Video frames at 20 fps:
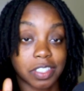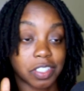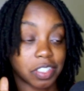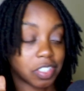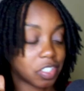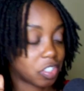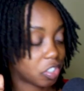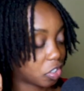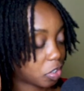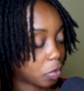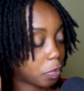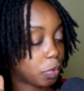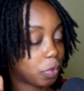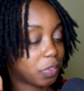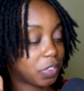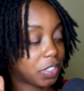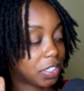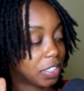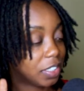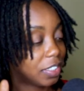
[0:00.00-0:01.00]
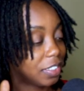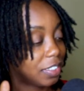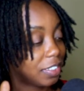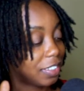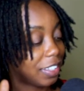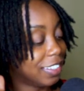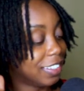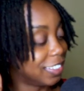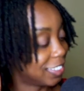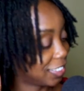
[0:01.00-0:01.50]
just a movie.
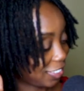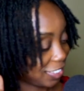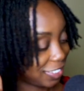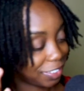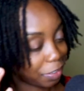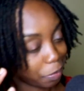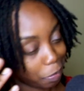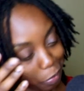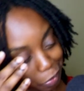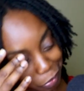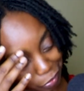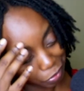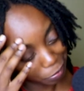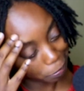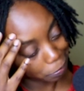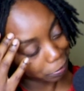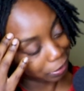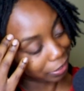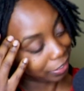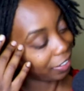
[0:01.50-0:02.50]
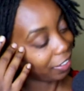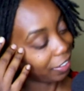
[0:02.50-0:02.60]
It's just a movie, but